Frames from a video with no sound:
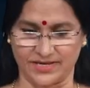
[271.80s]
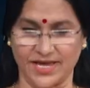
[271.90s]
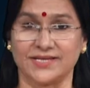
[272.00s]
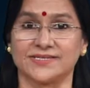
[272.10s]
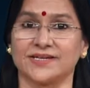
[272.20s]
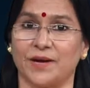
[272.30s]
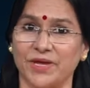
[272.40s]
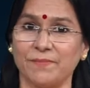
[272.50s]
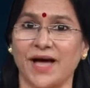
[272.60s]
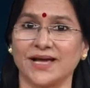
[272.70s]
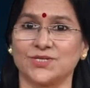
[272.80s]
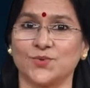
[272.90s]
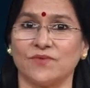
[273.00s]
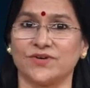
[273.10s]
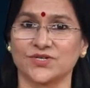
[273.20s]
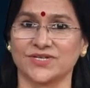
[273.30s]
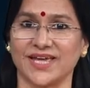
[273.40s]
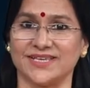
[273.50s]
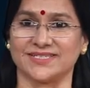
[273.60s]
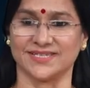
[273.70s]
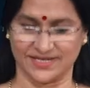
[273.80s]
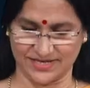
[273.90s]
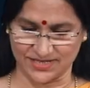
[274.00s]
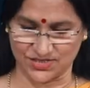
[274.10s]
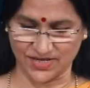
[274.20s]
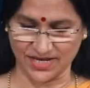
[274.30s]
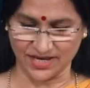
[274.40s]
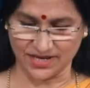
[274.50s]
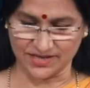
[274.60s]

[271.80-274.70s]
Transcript: Yes, coming back to our science, see,